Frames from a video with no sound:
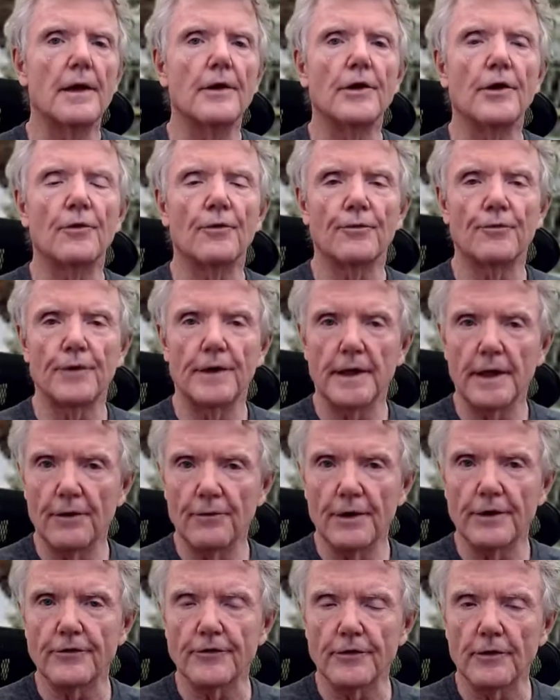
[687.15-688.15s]
you really
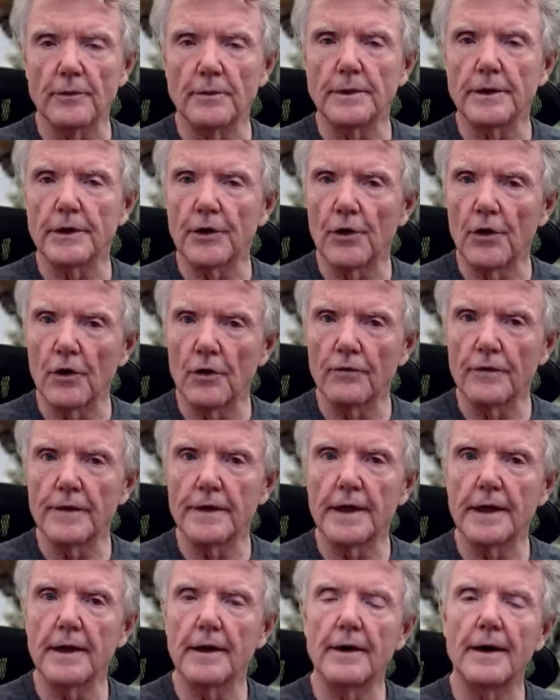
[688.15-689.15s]
want someone to go over
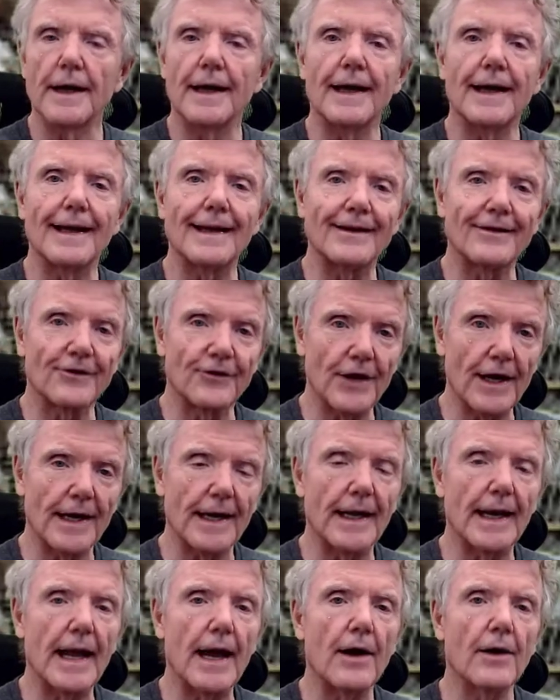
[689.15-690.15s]
there and check
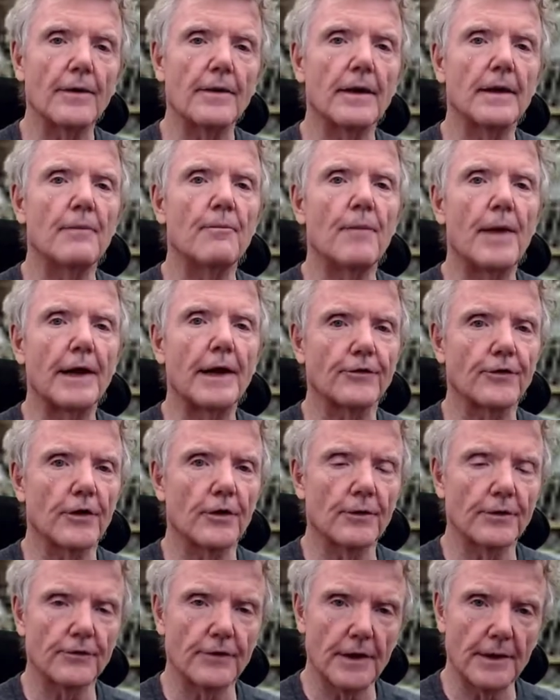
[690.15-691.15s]
it out and make sure it
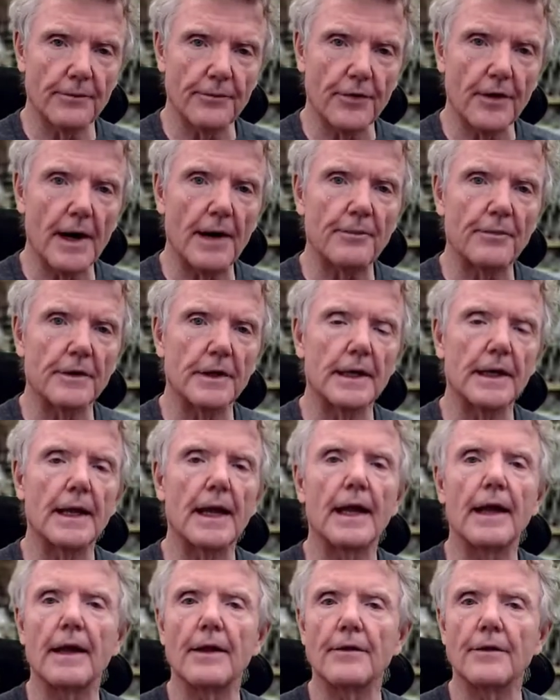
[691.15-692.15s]
was done properly
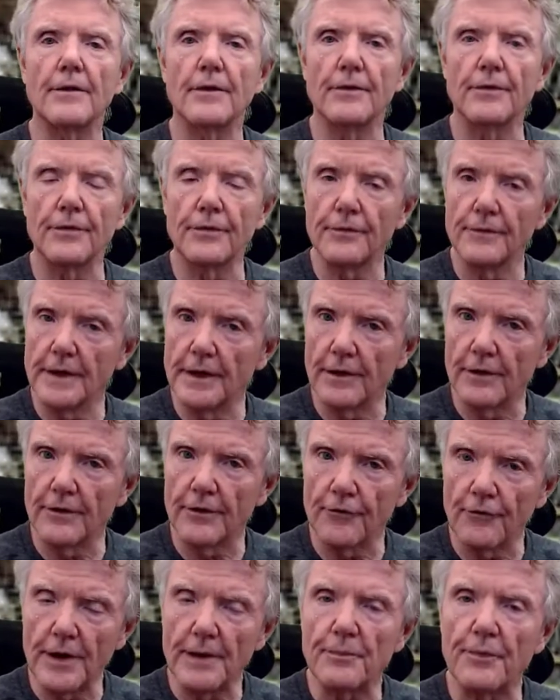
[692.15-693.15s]
and the you know the
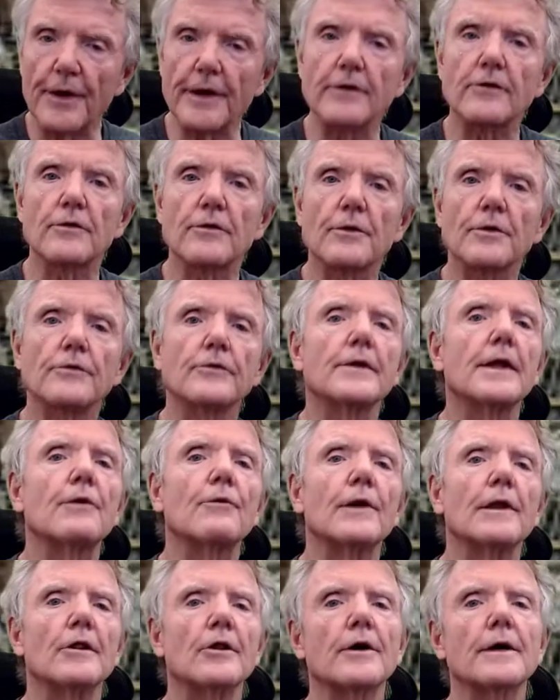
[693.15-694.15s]
three principles that
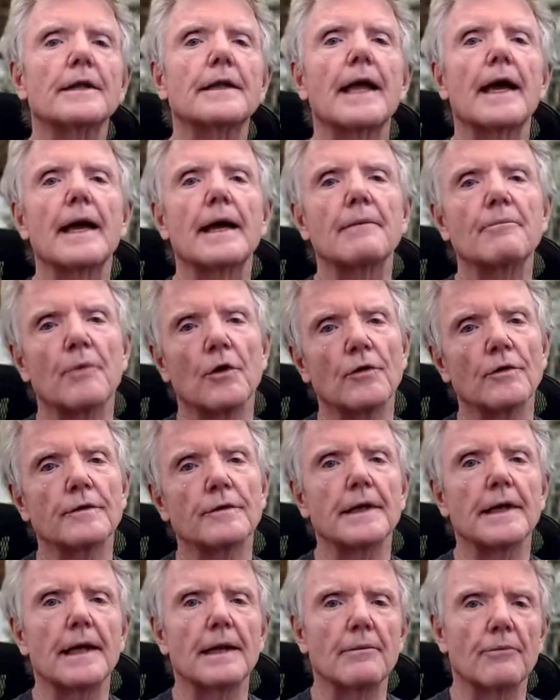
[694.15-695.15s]
we looked at
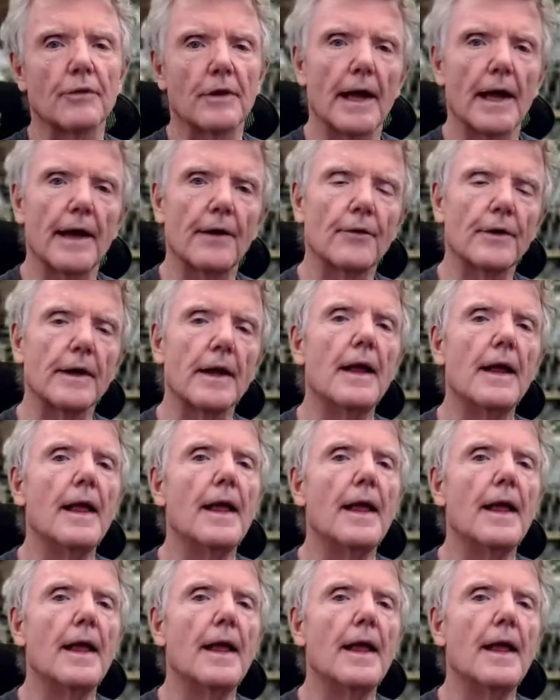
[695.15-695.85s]
bolting plywood